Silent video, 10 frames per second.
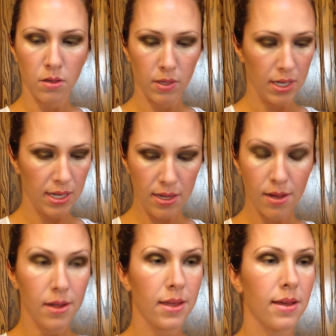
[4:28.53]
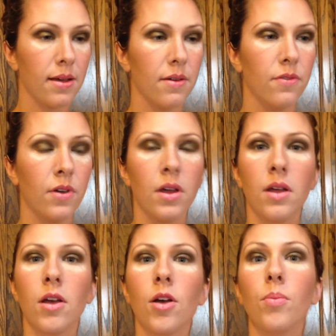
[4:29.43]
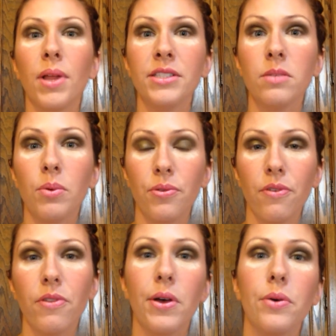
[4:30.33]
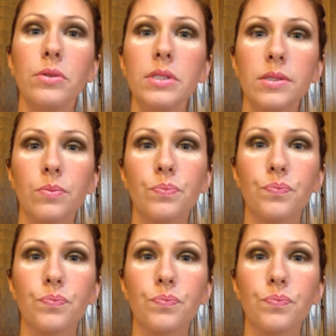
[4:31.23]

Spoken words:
Okay, I have blended both of those.